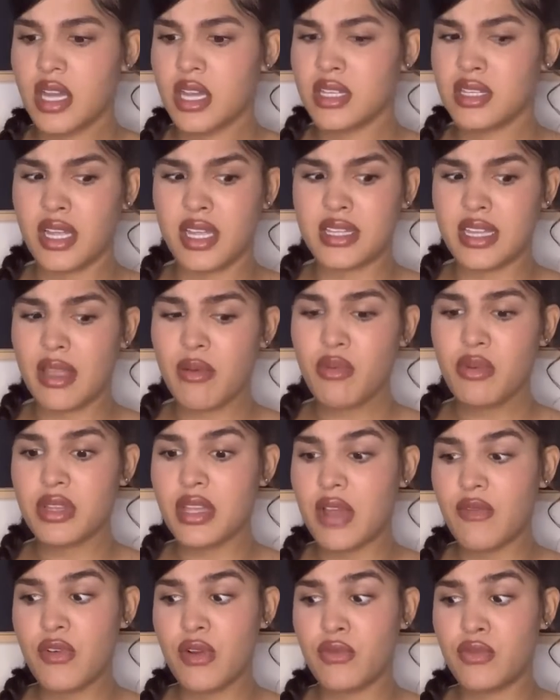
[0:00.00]
That they will
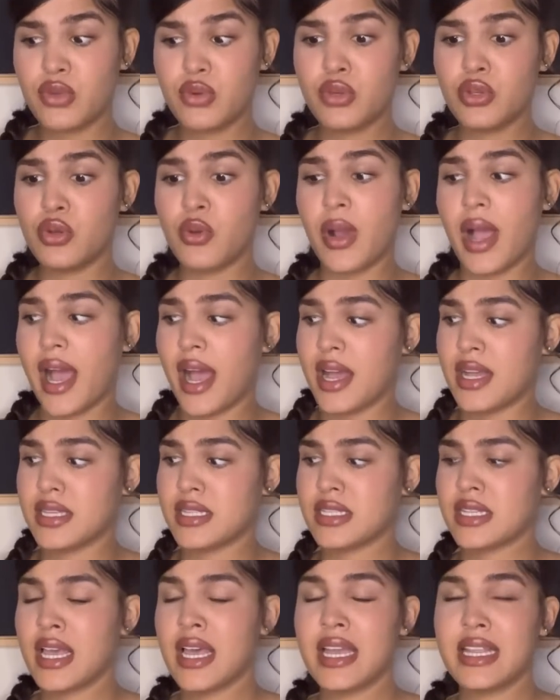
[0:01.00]
never view you as
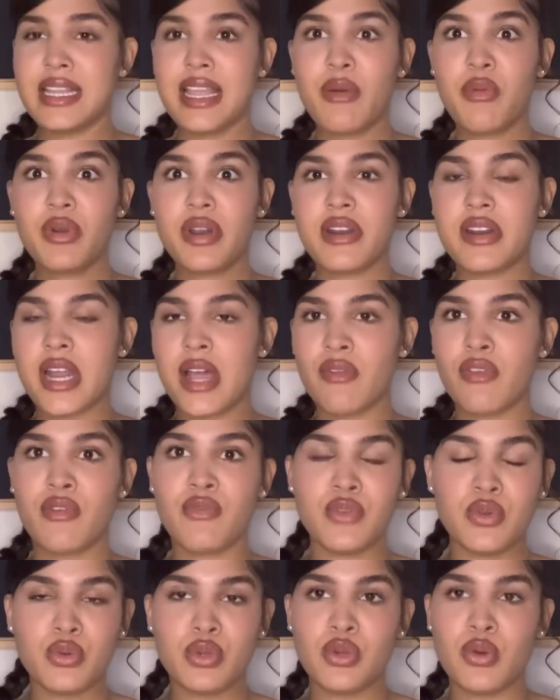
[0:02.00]
they would have never
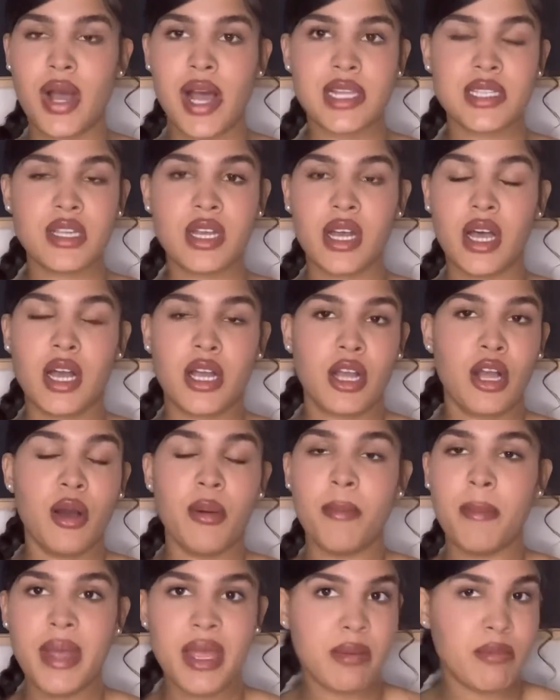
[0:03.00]
viewed you as a, a
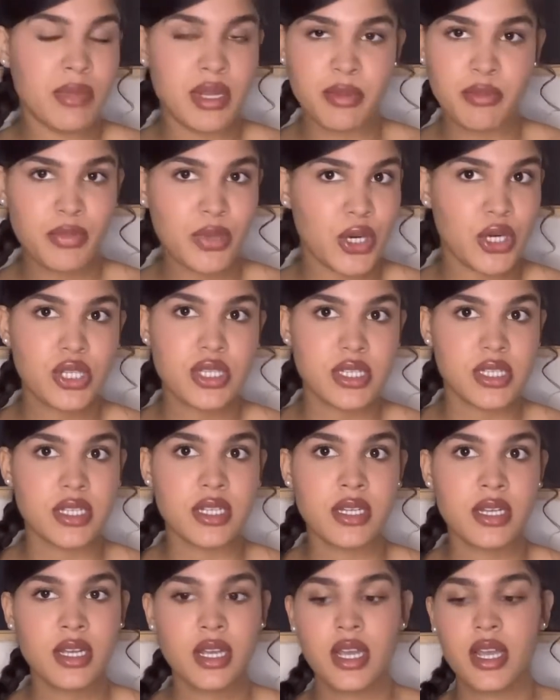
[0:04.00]
commitment
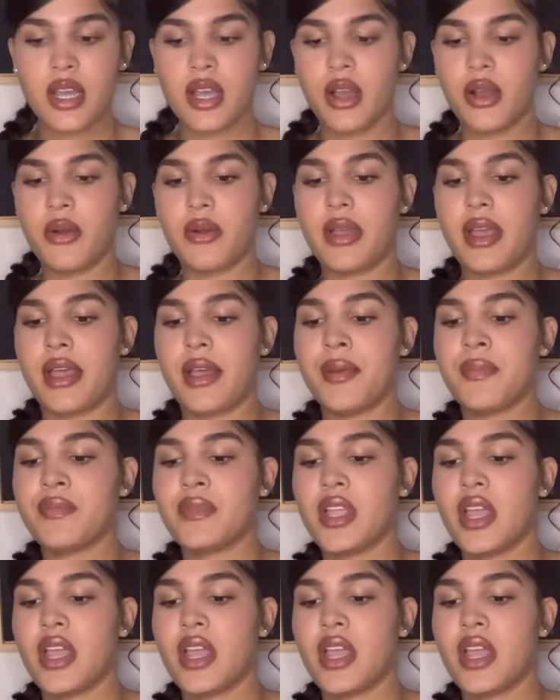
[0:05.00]
person. Okay.